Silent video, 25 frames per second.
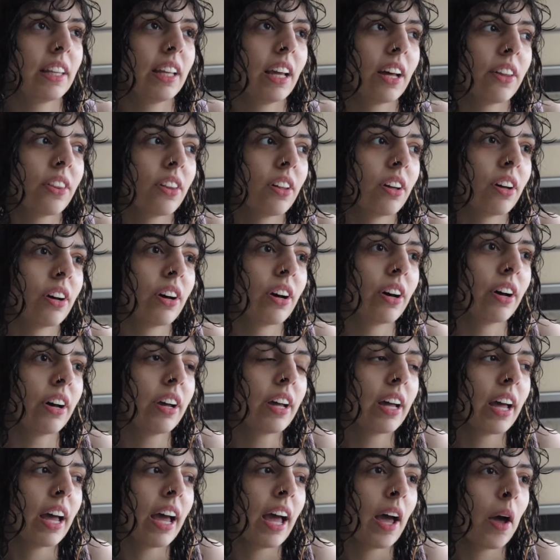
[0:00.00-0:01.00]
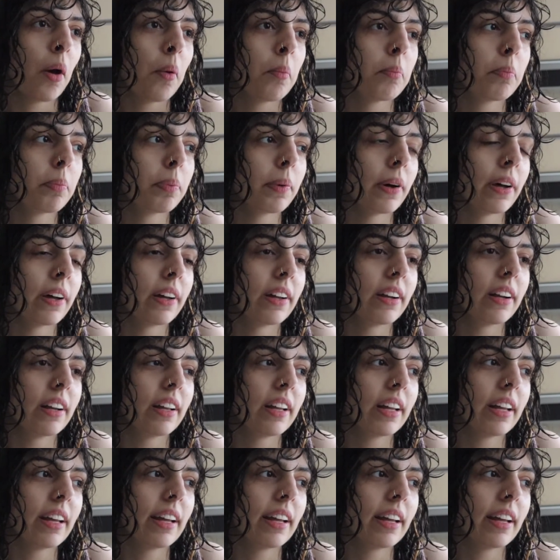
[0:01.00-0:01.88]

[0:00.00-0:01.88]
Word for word: and the other, but